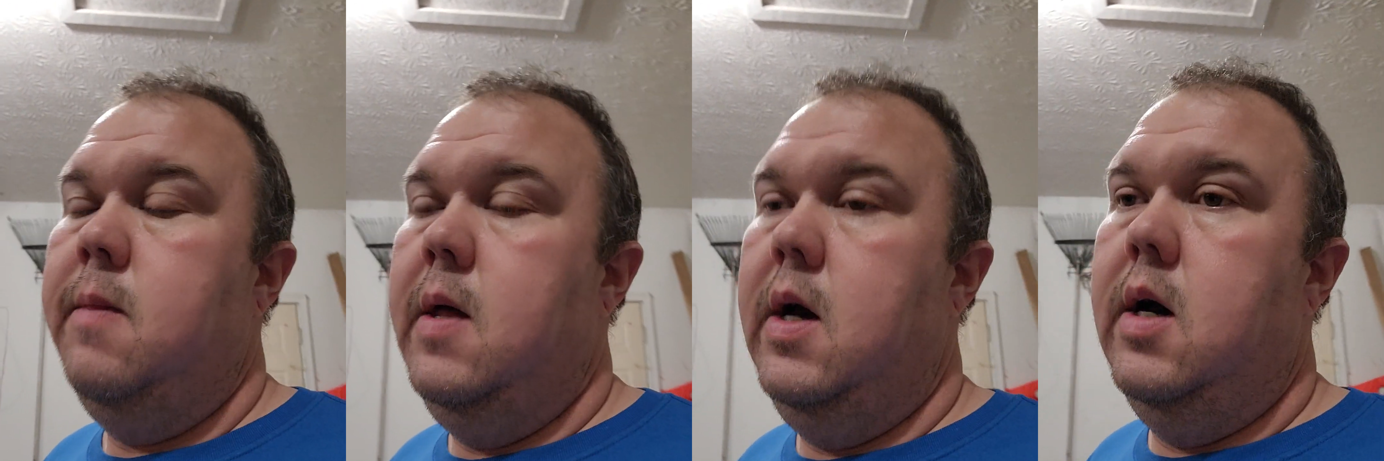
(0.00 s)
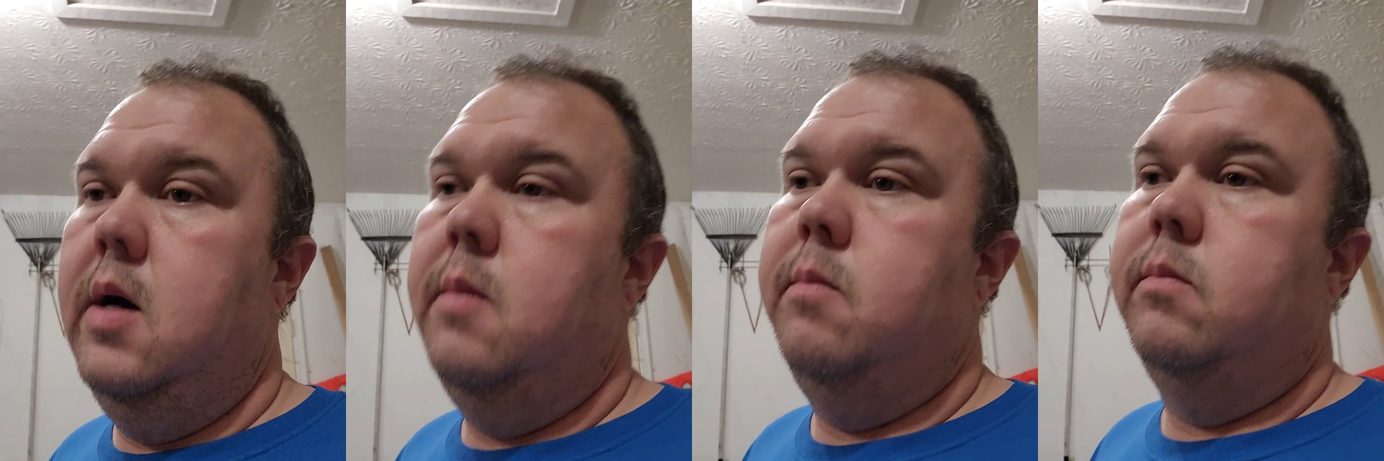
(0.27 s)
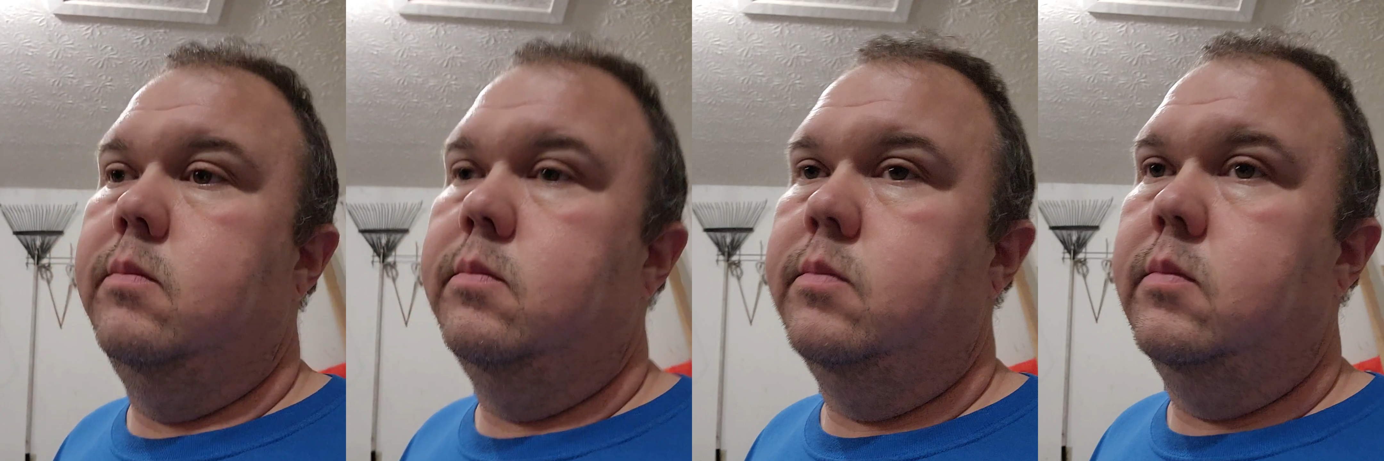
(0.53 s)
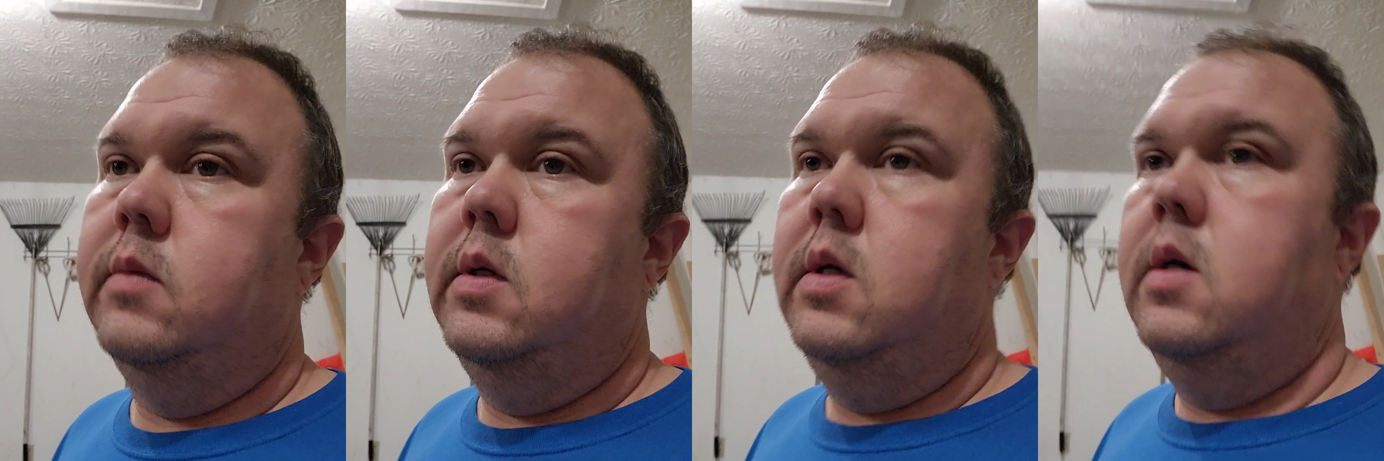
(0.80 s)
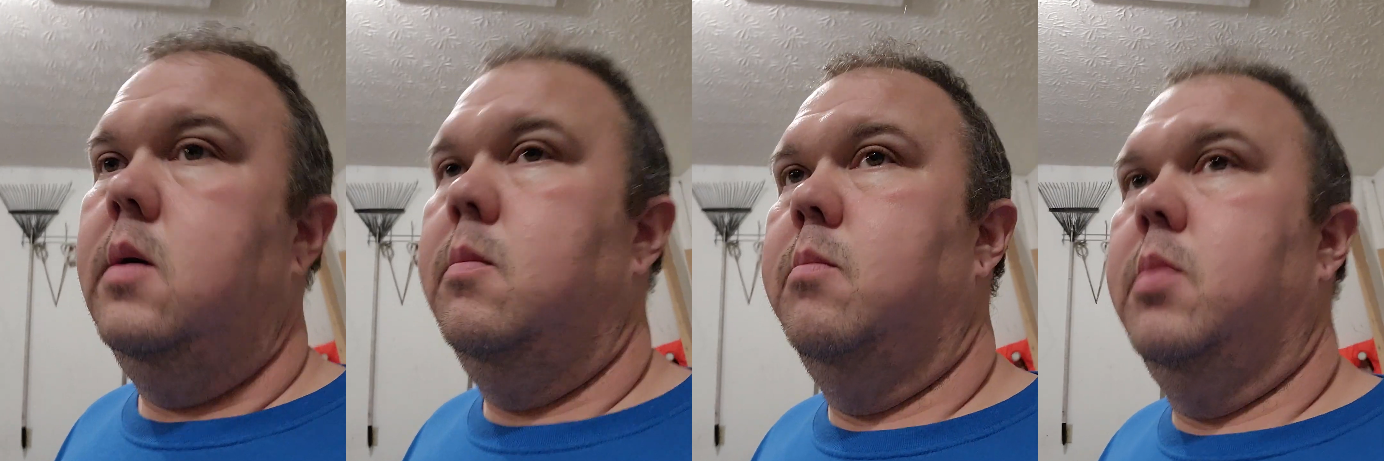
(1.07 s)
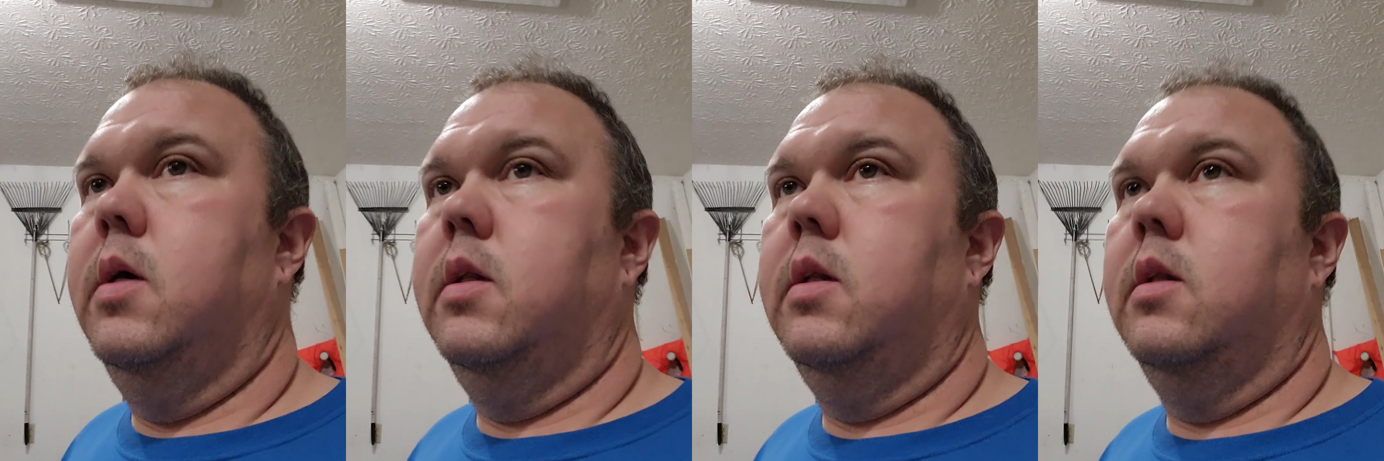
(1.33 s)

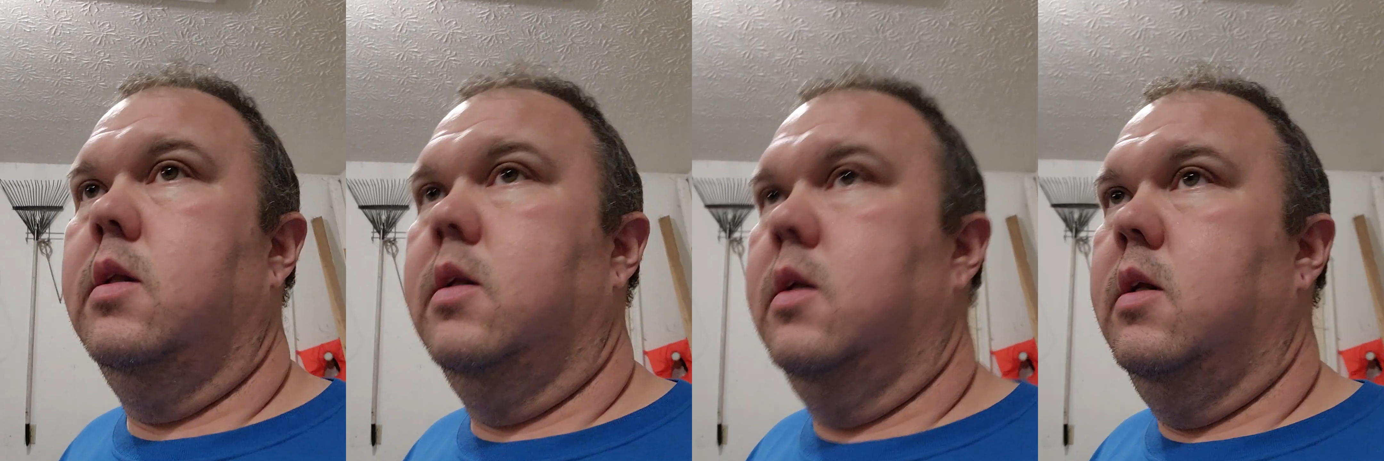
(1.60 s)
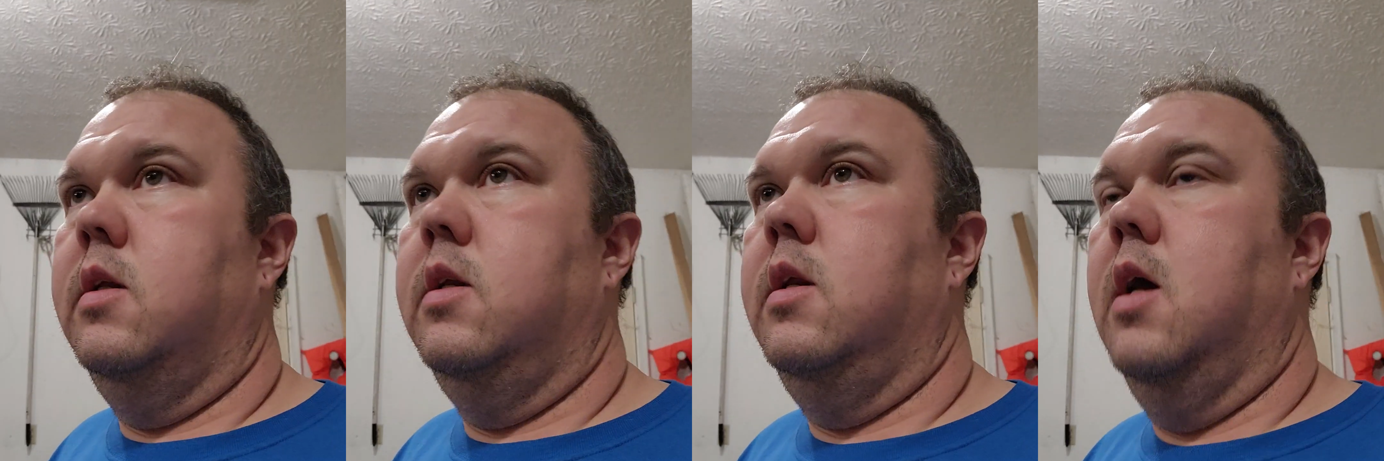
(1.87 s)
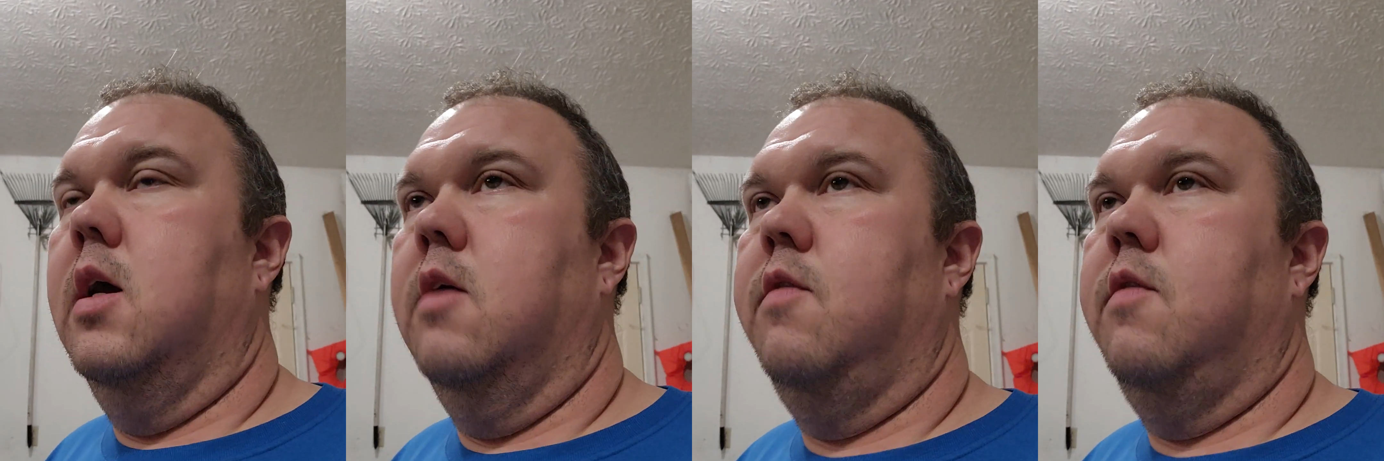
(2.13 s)
but none